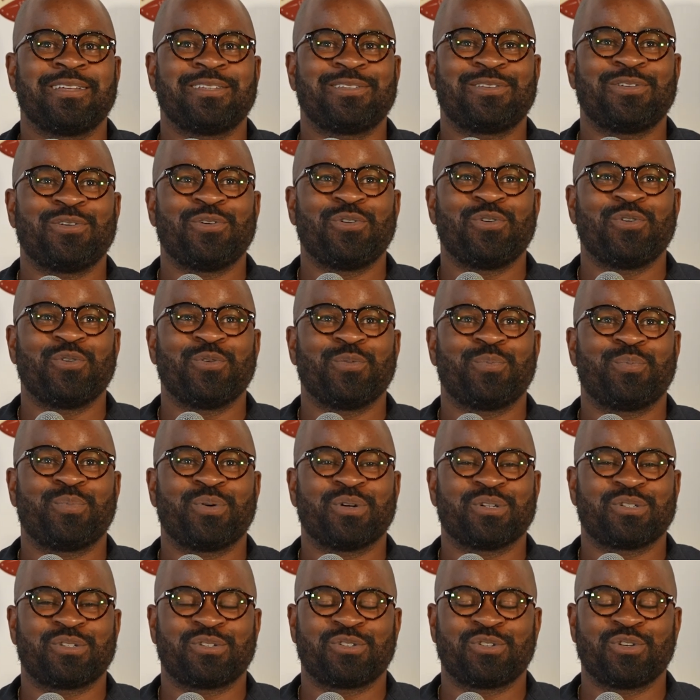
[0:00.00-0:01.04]
to
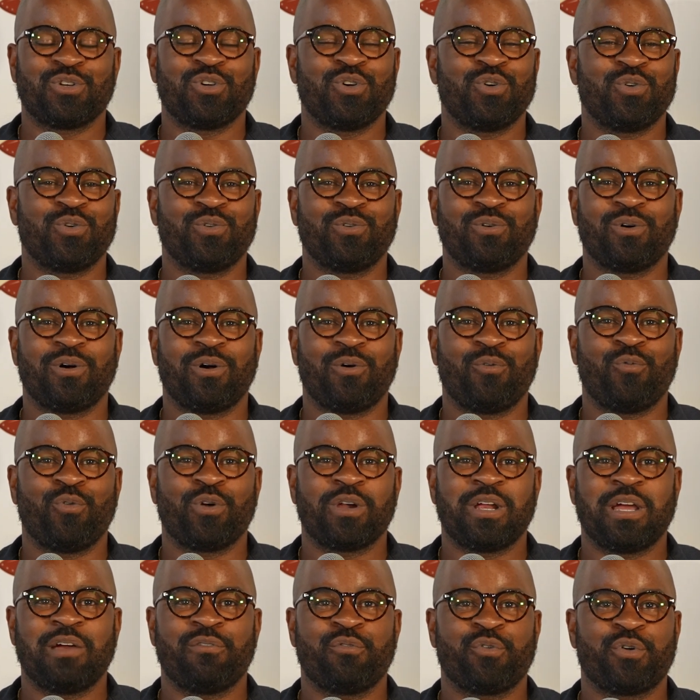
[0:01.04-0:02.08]
pursue
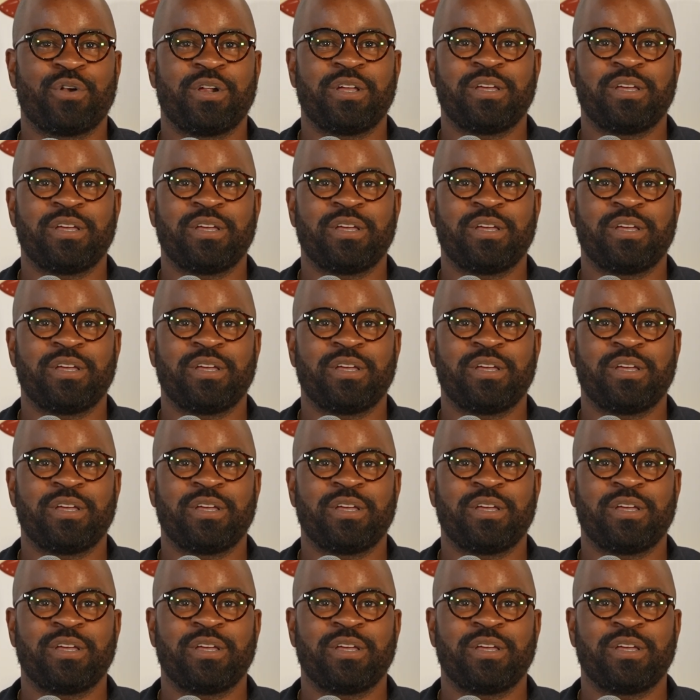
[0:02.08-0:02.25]
whatever